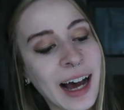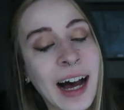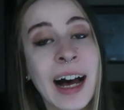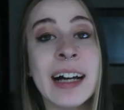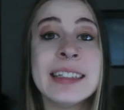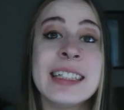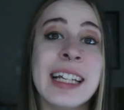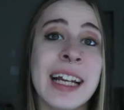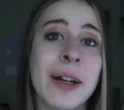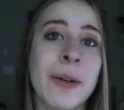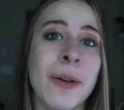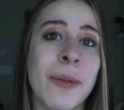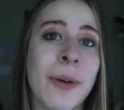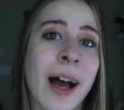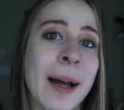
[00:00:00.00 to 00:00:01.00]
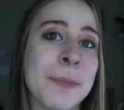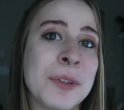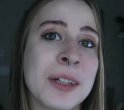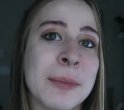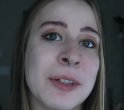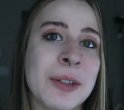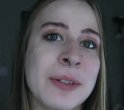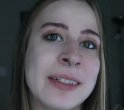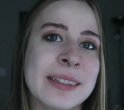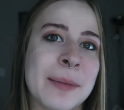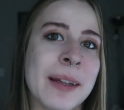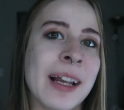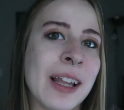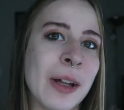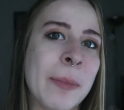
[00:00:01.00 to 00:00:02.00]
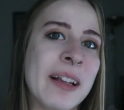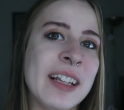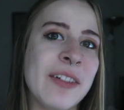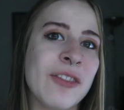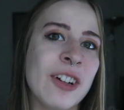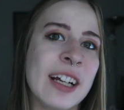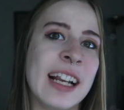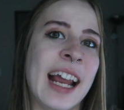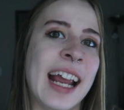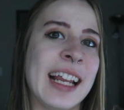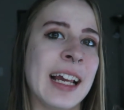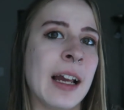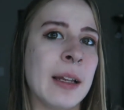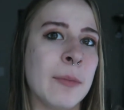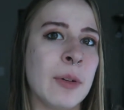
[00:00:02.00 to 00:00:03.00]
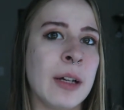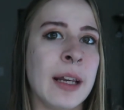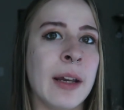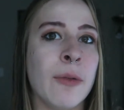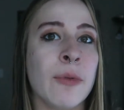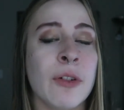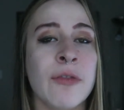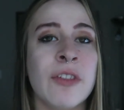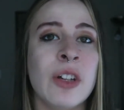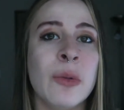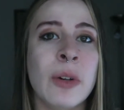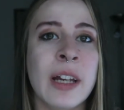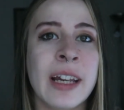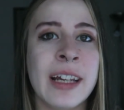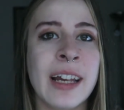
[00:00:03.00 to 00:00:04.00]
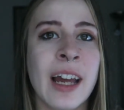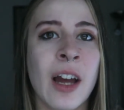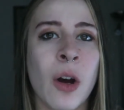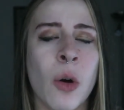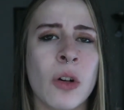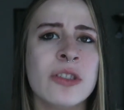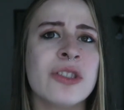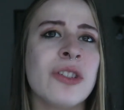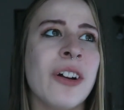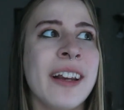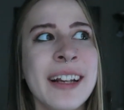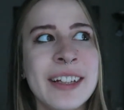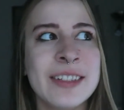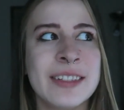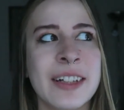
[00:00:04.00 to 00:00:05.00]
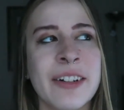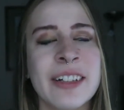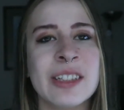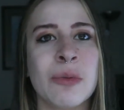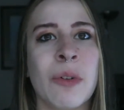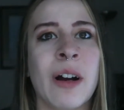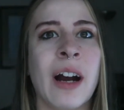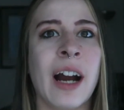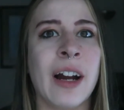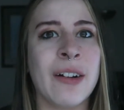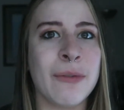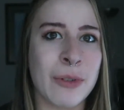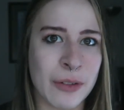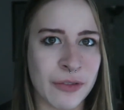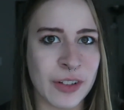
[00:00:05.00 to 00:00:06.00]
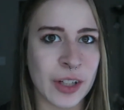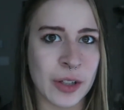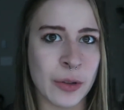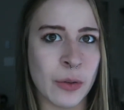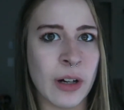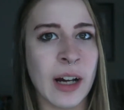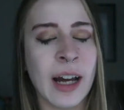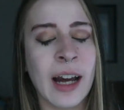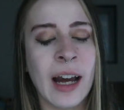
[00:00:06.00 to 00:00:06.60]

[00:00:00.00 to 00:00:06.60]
Today, I'm gonna be doing something a little bit different, and I'm gonna be reviewing or starting a series where I review